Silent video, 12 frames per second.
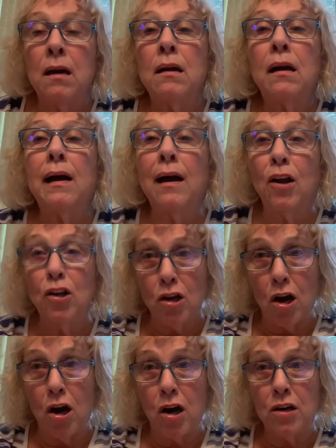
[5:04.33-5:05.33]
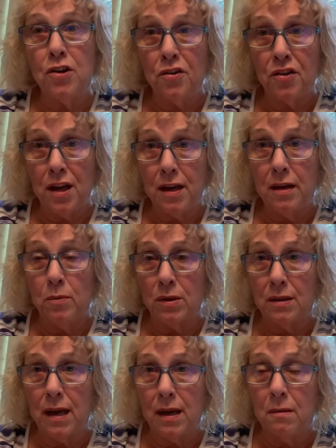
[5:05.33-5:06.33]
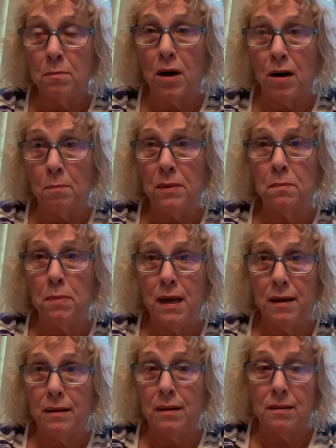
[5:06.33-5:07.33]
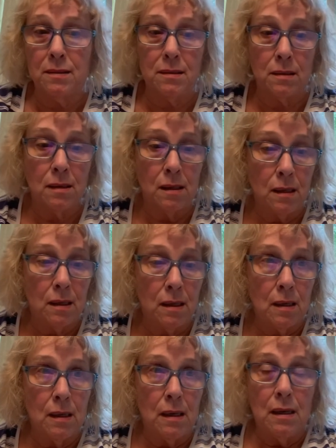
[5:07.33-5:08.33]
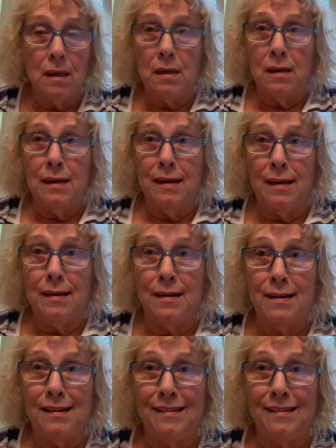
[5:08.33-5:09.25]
how long you think it will take Bob to paint this. And uh,